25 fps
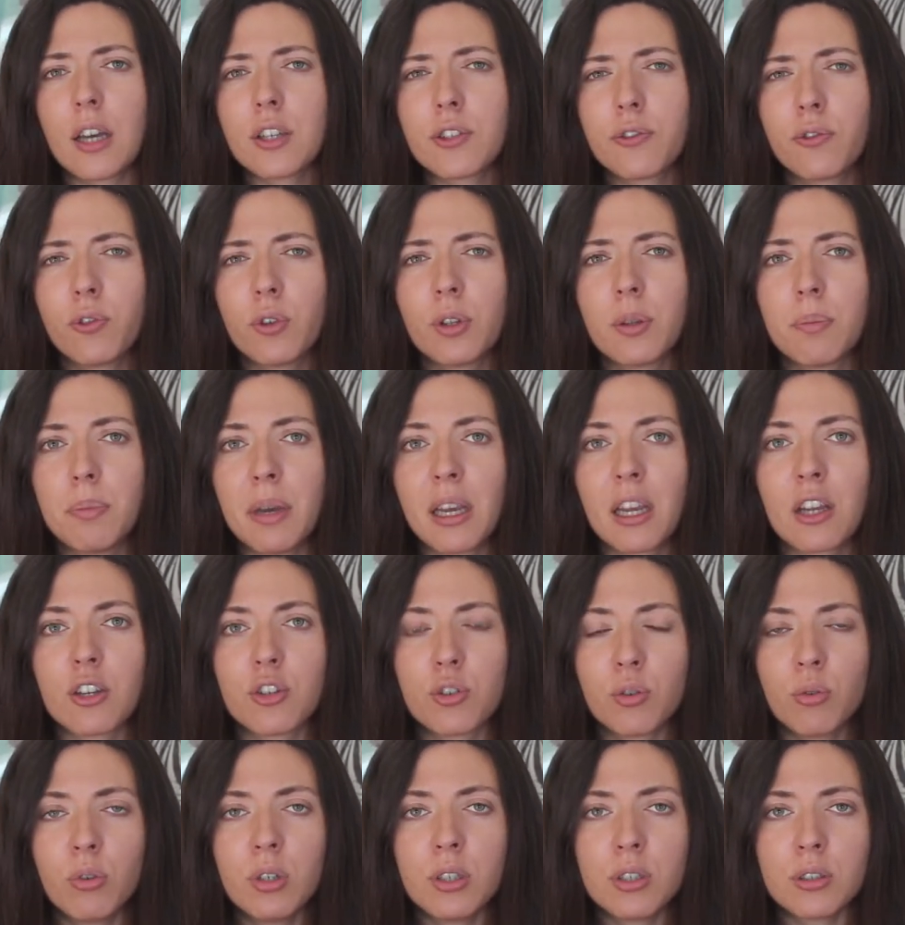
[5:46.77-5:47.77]
as for the bigger
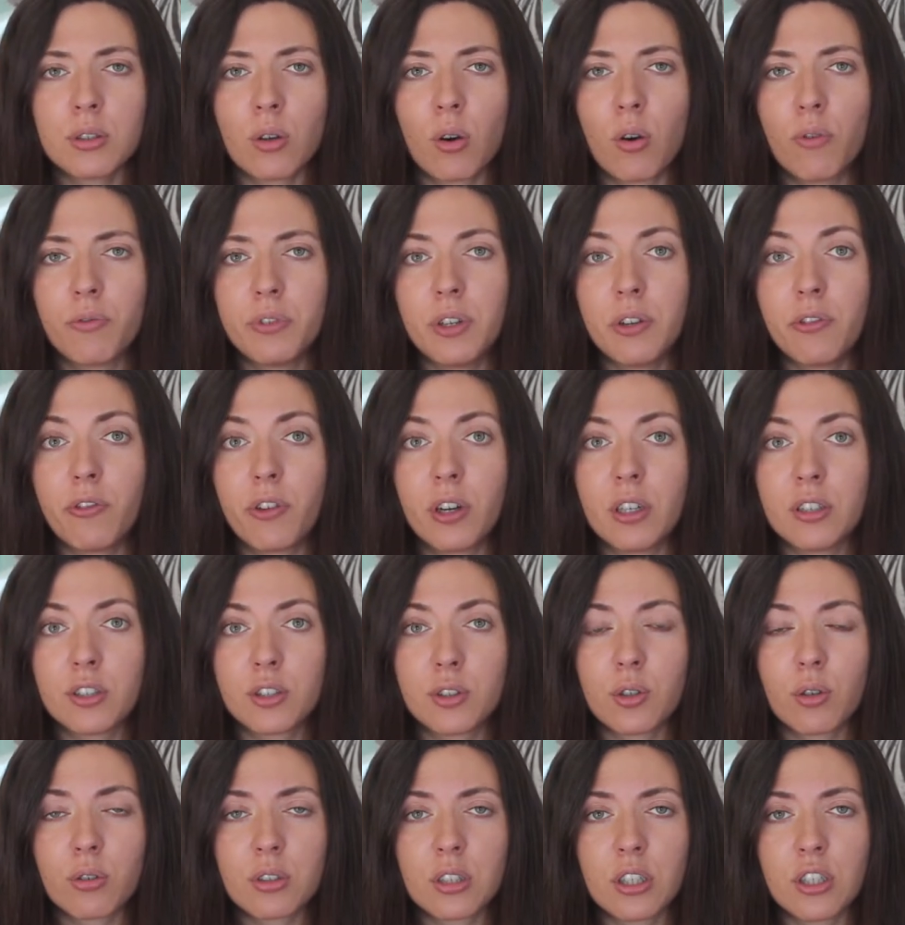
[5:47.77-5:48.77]
choice of different
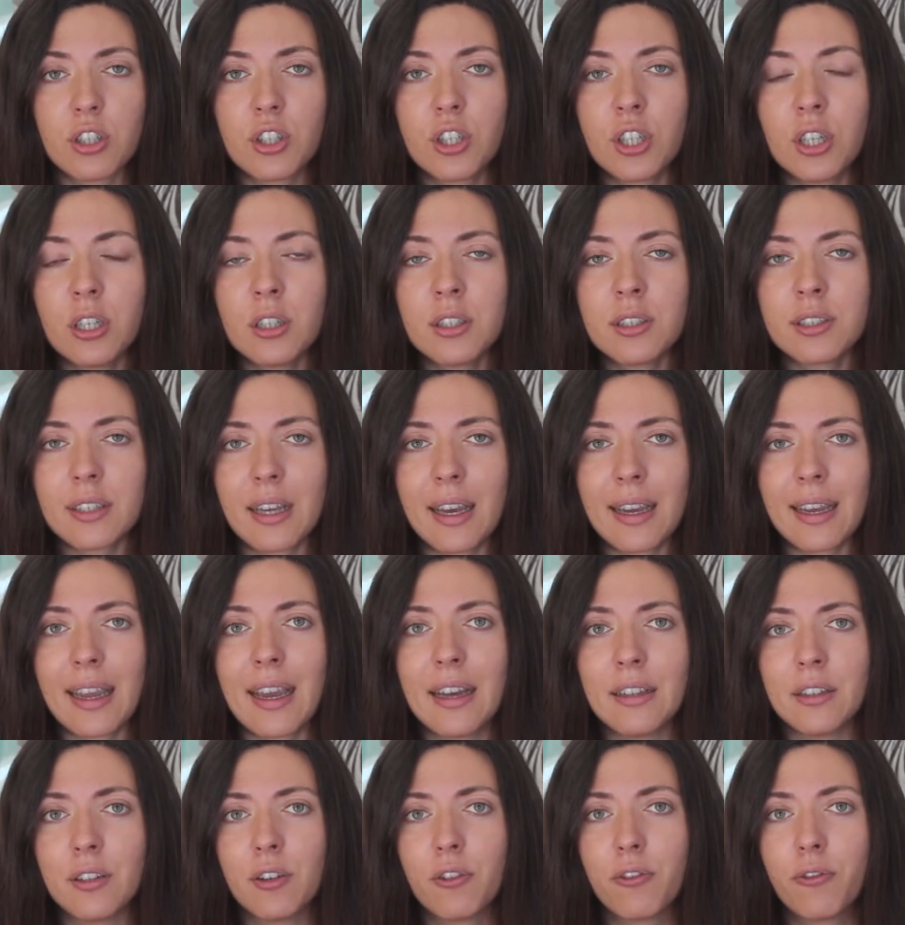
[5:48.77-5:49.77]
stocks and shares
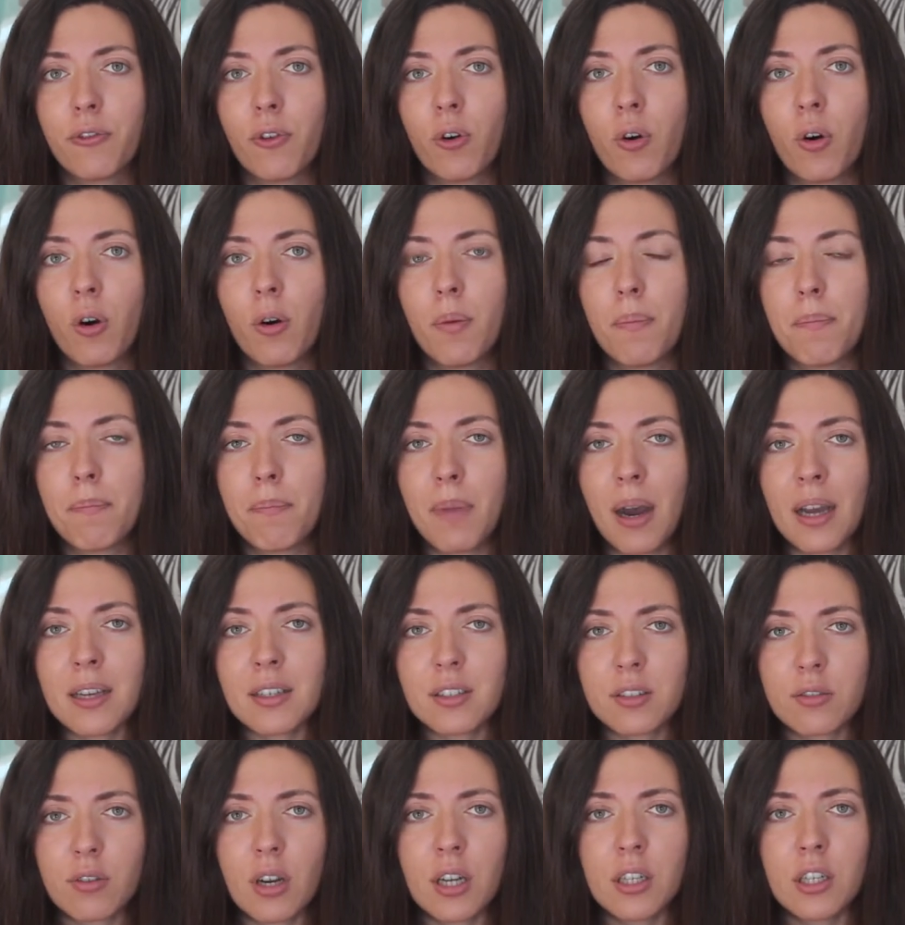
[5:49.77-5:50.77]
again for my
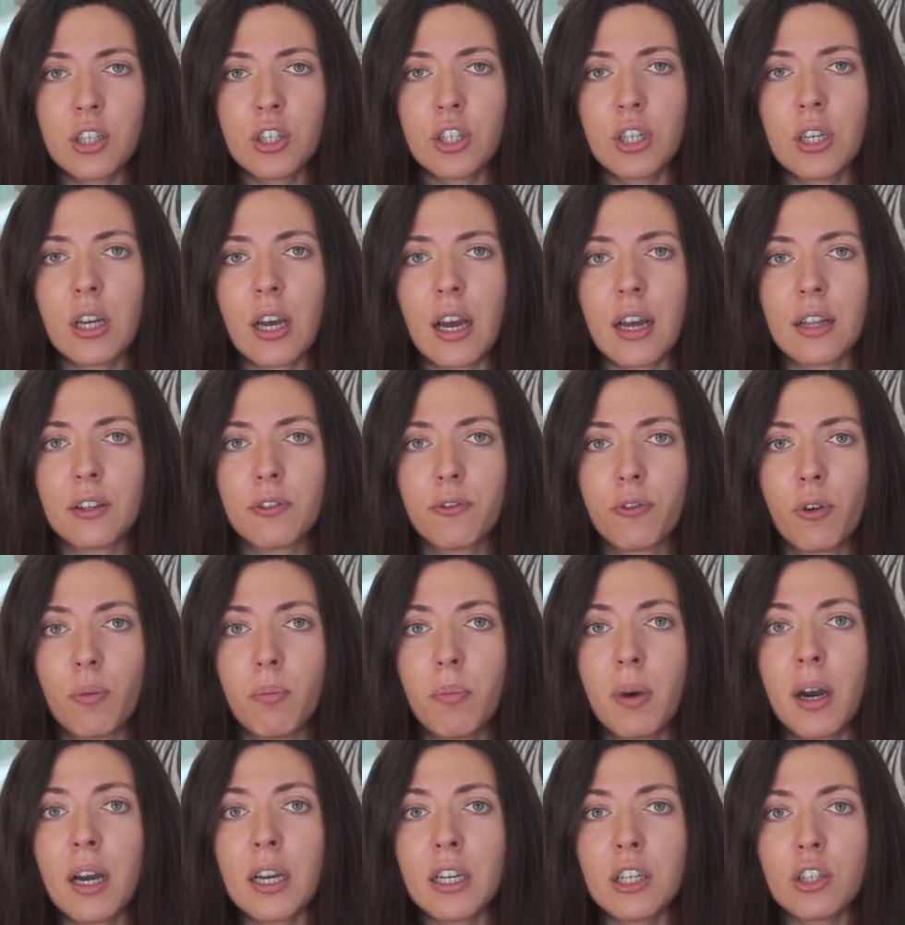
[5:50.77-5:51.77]
strategy and for
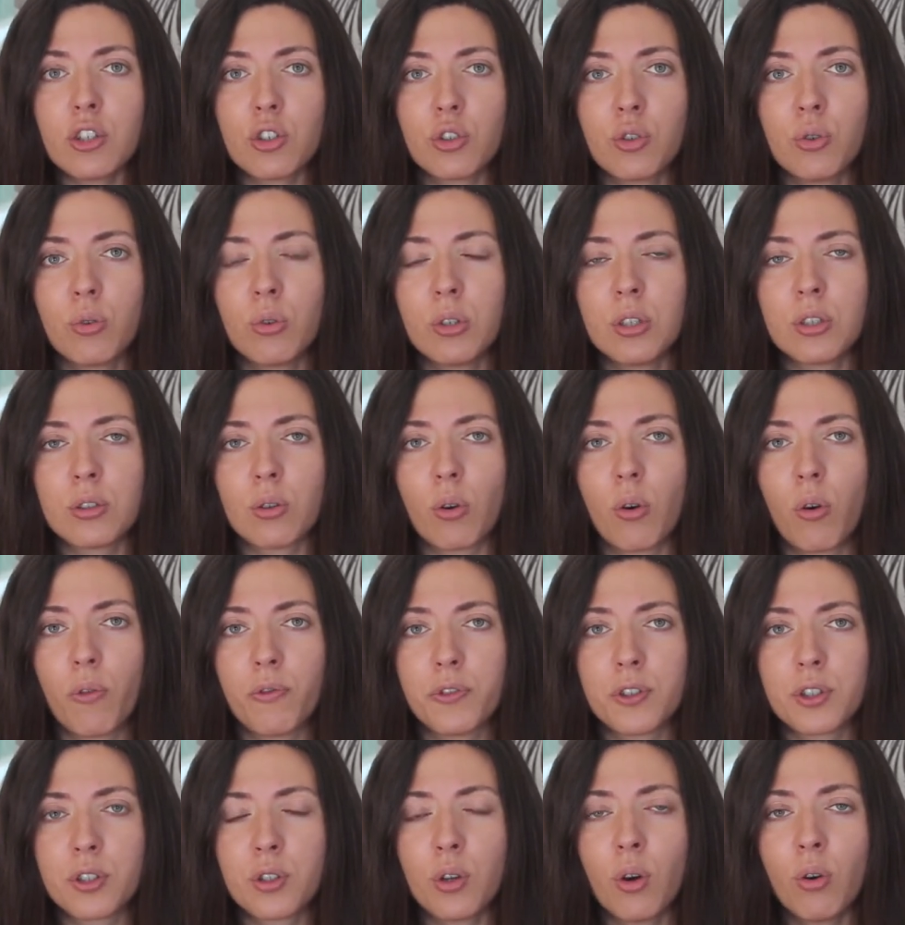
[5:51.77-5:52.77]
my choice
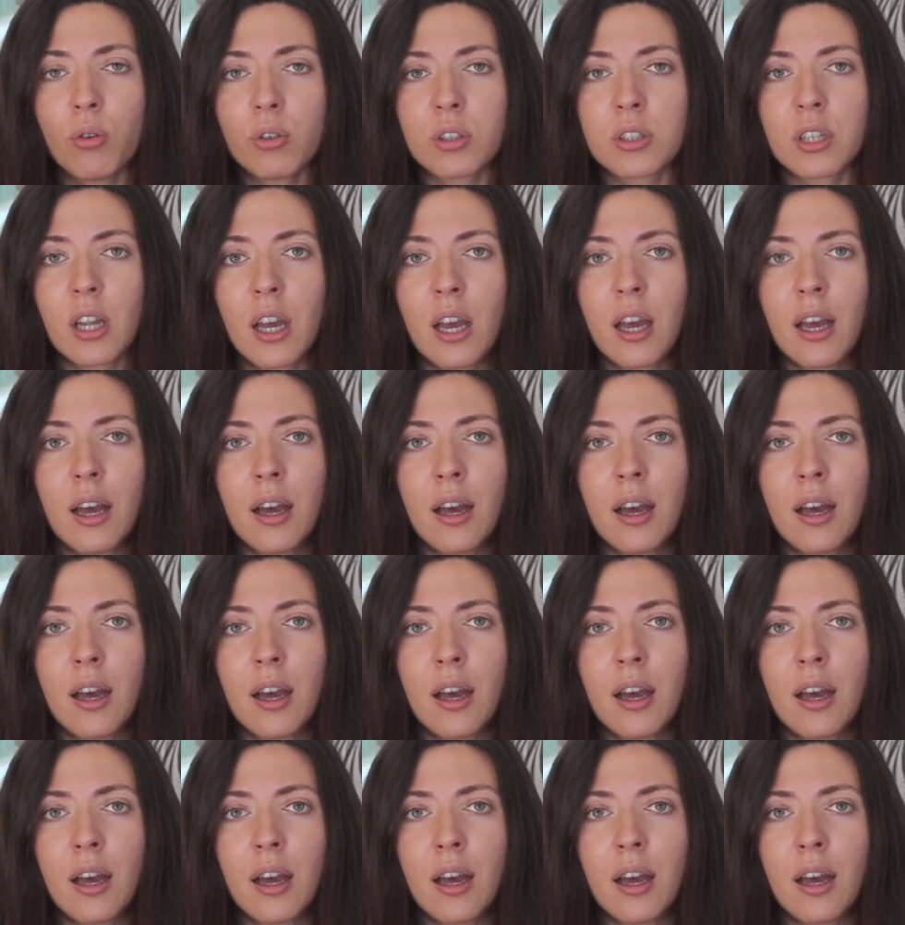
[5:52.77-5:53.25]
of stocks